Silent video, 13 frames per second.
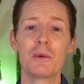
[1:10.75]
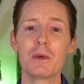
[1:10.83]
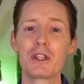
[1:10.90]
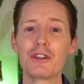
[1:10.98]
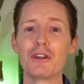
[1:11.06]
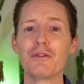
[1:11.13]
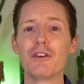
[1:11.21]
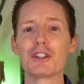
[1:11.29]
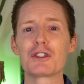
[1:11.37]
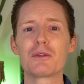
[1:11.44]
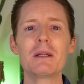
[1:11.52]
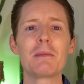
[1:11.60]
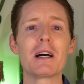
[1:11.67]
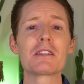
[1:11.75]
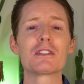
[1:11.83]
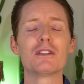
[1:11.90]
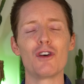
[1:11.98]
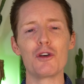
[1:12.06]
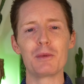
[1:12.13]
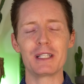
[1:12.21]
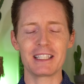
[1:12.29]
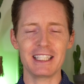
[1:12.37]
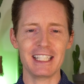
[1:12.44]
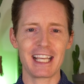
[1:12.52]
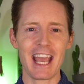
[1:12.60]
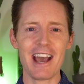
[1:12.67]
within the first 3 months of opening
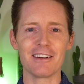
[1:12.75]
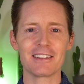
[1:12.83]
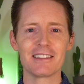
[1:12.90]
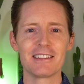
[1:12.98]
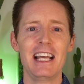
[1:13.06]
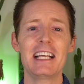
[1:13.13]
the account.